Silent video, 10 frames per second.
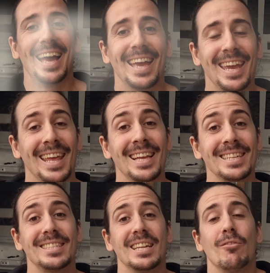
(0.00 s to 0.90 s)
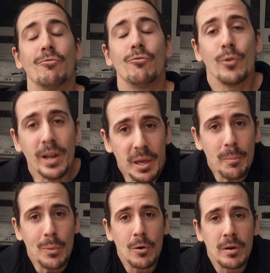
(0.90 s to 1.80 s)
It is really
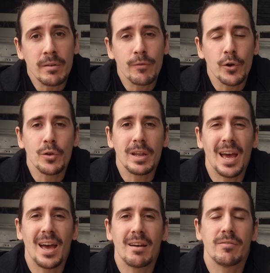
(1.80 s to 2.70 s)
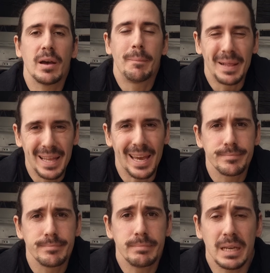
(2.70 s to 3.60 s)
important for you to have a plan,
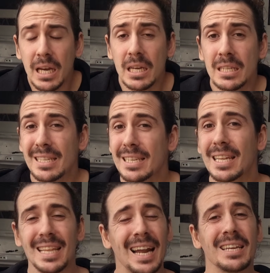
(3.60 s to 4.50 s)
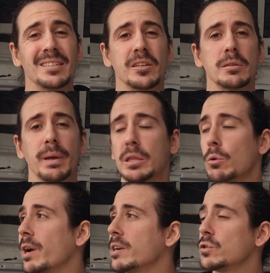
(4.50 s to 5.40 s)
because it's a lot easier to make the
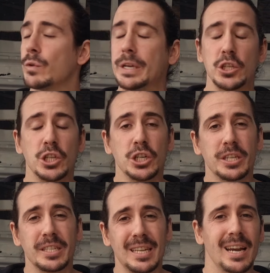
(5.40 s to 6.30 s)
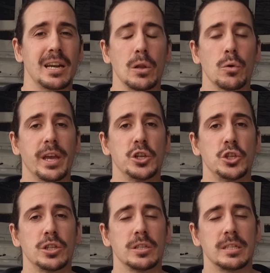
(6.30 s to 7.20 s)
wires reach their desired
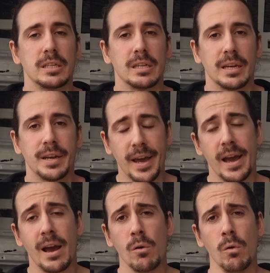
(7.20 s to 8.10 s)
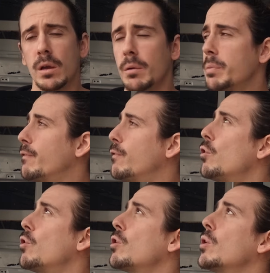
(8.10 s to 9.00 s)
locations now
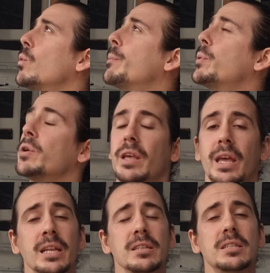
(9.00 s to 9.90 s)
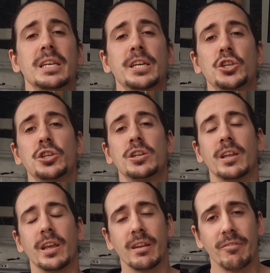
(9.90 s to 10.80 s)
before we put insulation
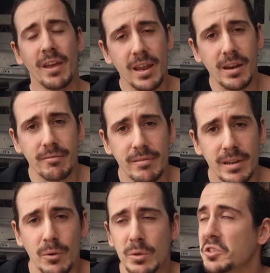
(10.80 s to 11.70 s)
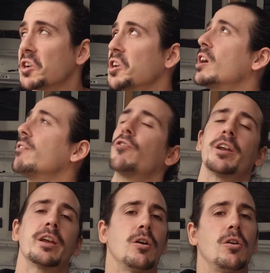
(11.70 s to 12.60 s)
in the van and we start
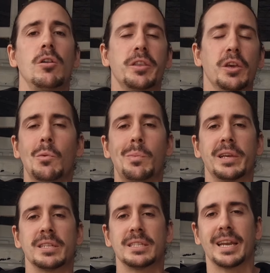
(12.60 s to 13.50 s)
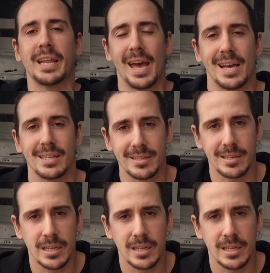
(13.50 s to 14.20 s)
covering all the openings that it has.